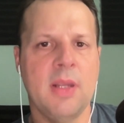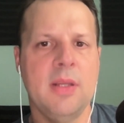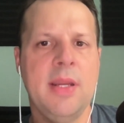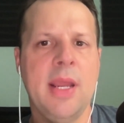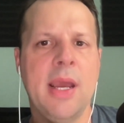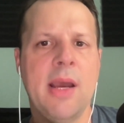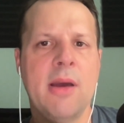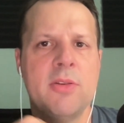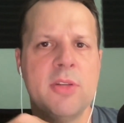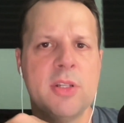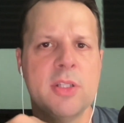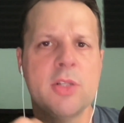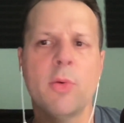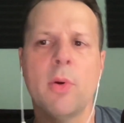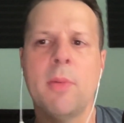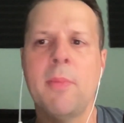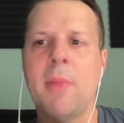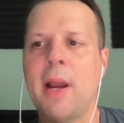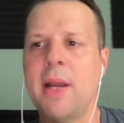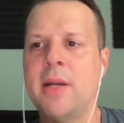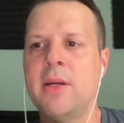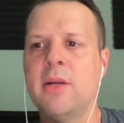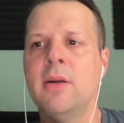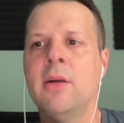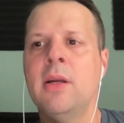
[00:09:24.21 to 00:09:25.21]
Now, just a
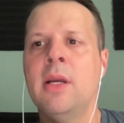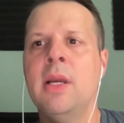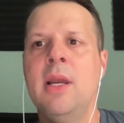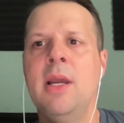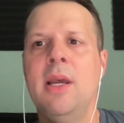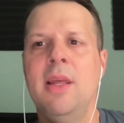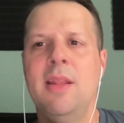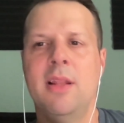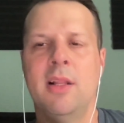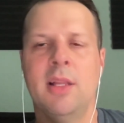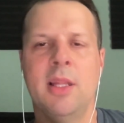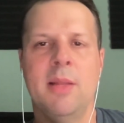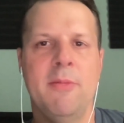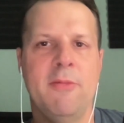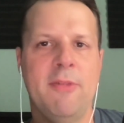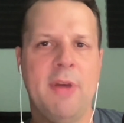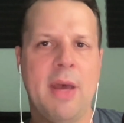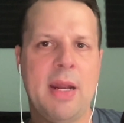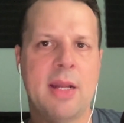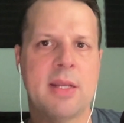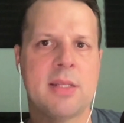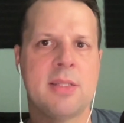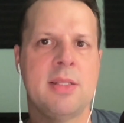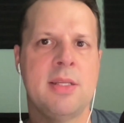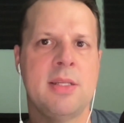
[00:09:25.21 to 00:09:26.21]
reminder, the
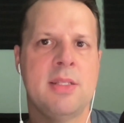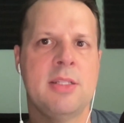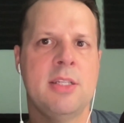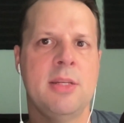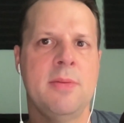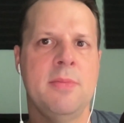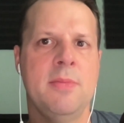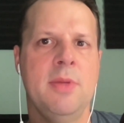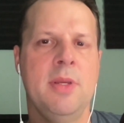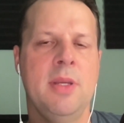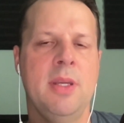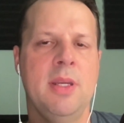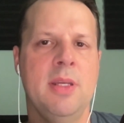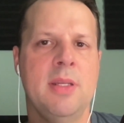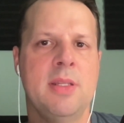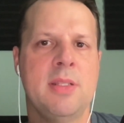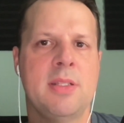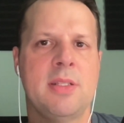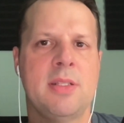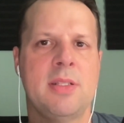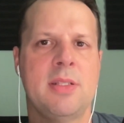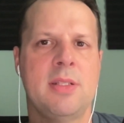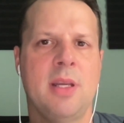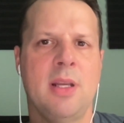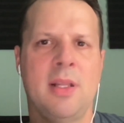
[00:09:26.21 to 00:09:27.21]
lymphatic system
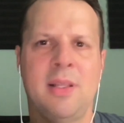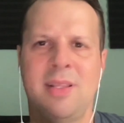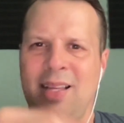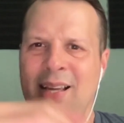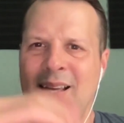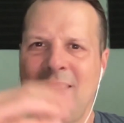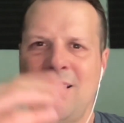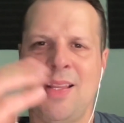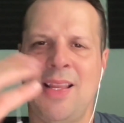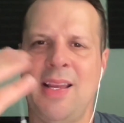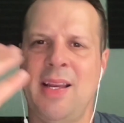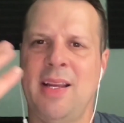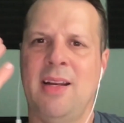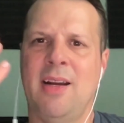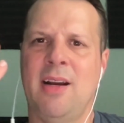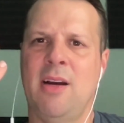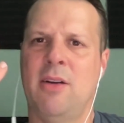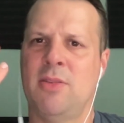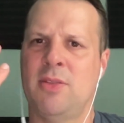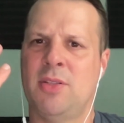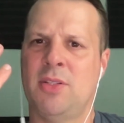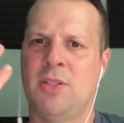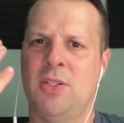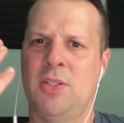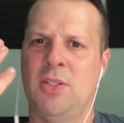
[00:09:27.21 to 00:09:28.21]
is a lot like
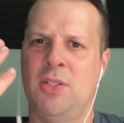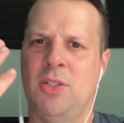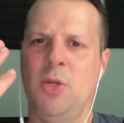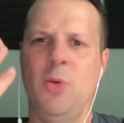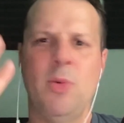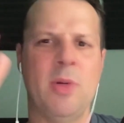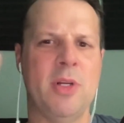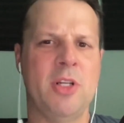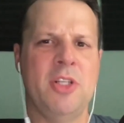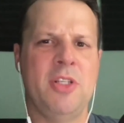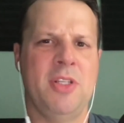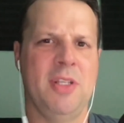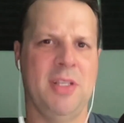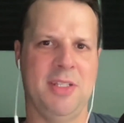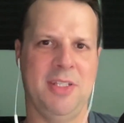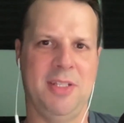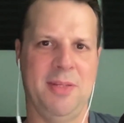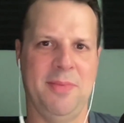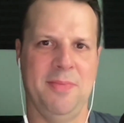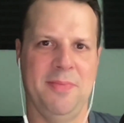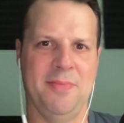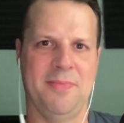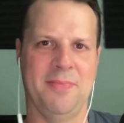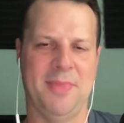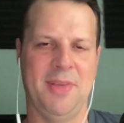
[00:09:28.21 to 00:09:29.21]
our sewage
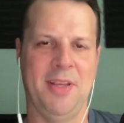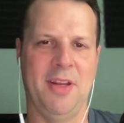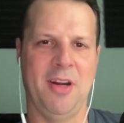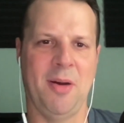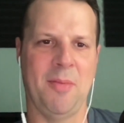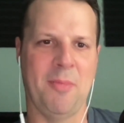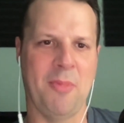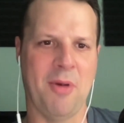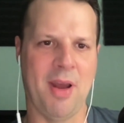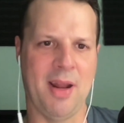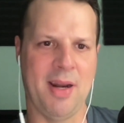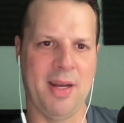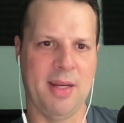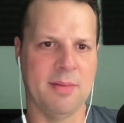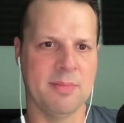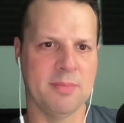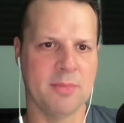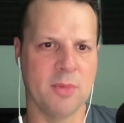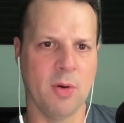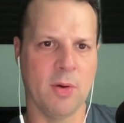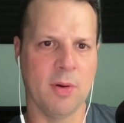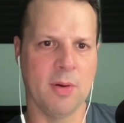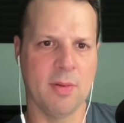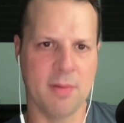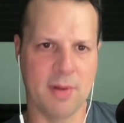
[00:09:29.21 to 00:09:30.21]
system in our body,
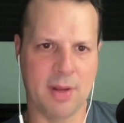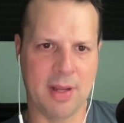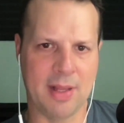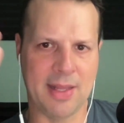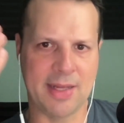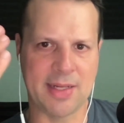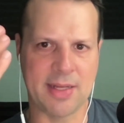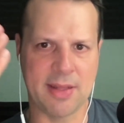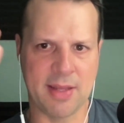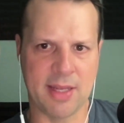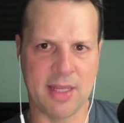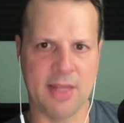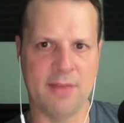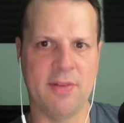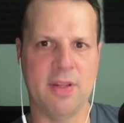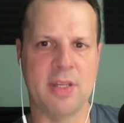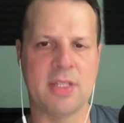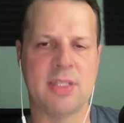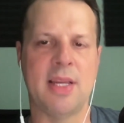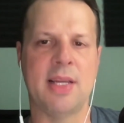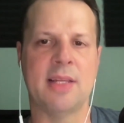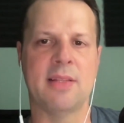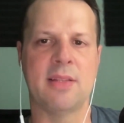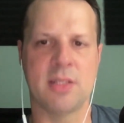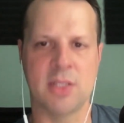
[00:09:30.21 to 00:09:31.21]
or I like to think of it
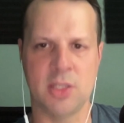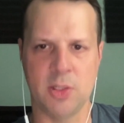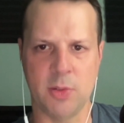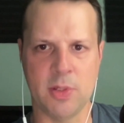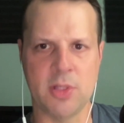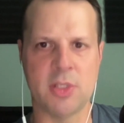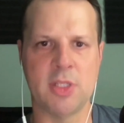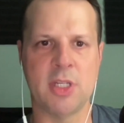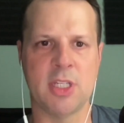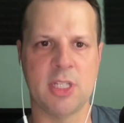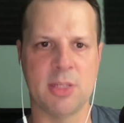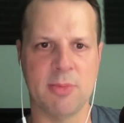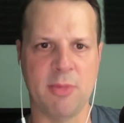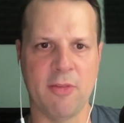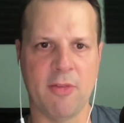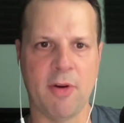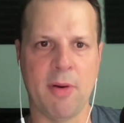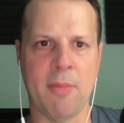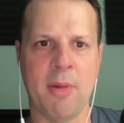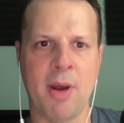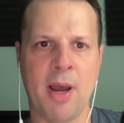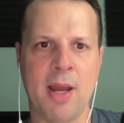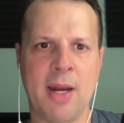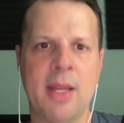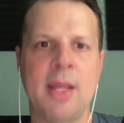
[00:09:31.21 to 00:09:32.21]
as like the sewage system of
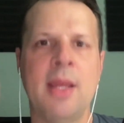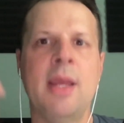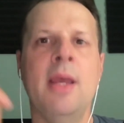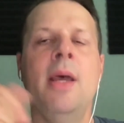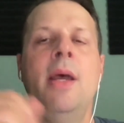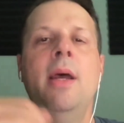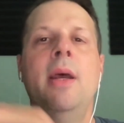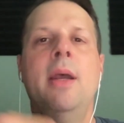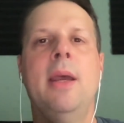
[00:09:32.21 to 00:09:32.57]
our body.